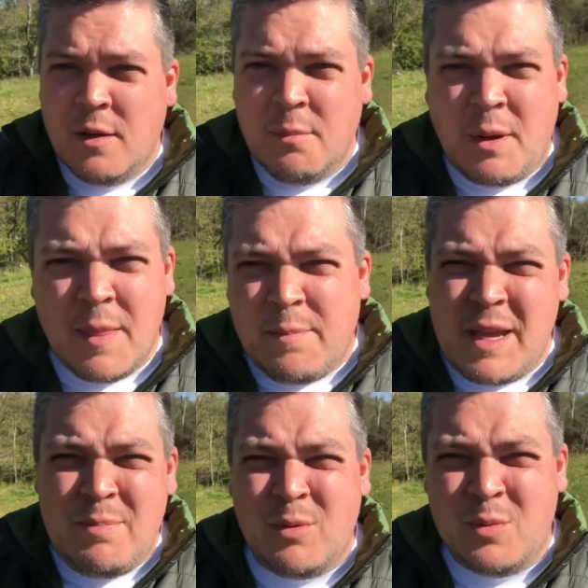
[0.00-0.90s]
But the
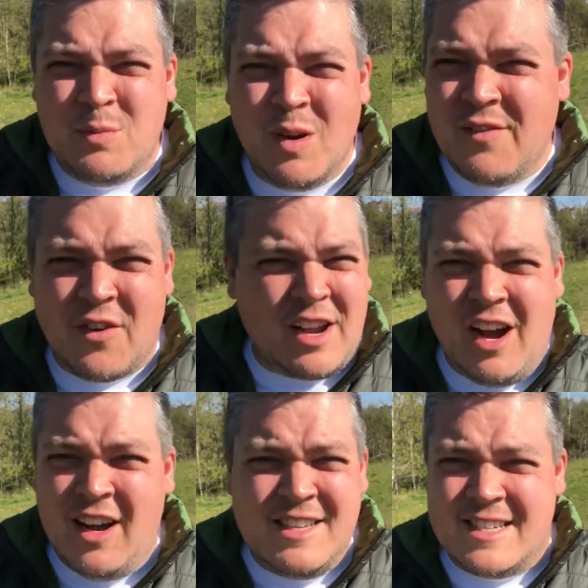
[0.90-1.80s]
people weren't very
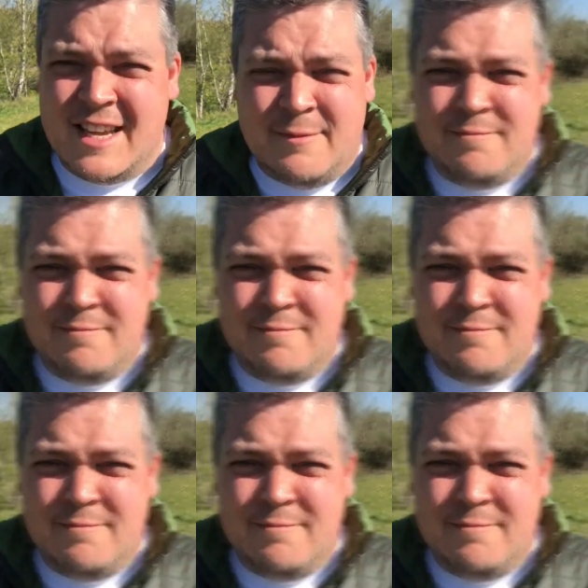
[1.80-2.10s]
kind to him.